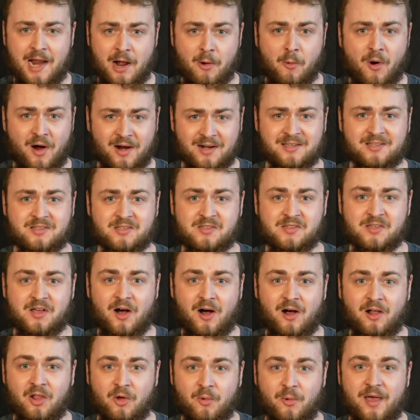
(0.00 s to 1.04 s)
I wanted to see
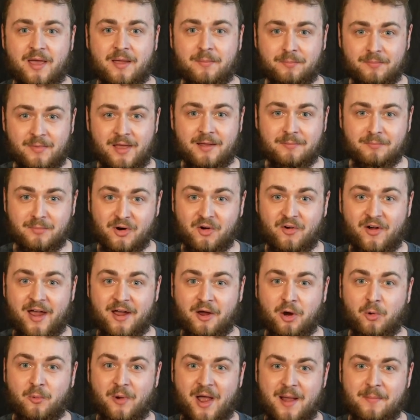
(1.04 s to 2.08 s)
Holloway and
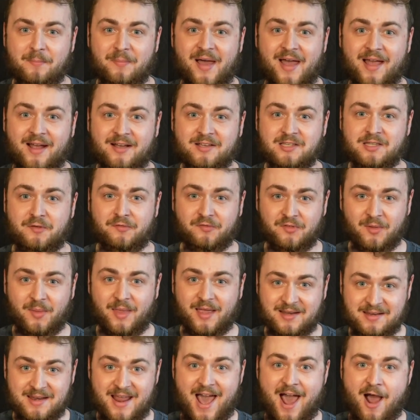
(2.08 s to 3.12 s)
McGregor ran back because I feel
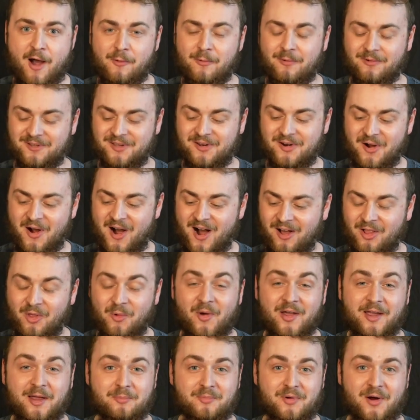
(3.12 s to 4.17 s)
like now,
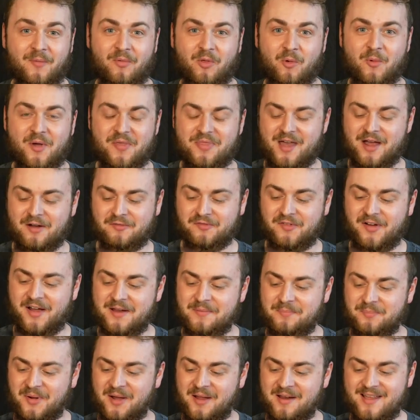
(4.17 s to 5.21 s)
Holloway could probably win that
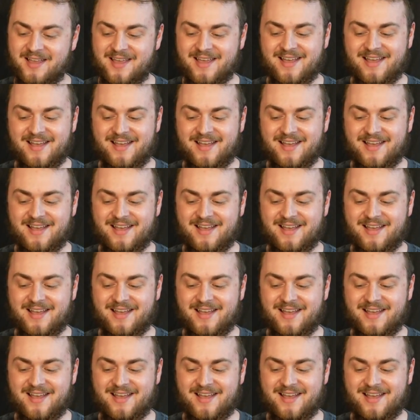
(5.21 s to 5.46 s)
fight. But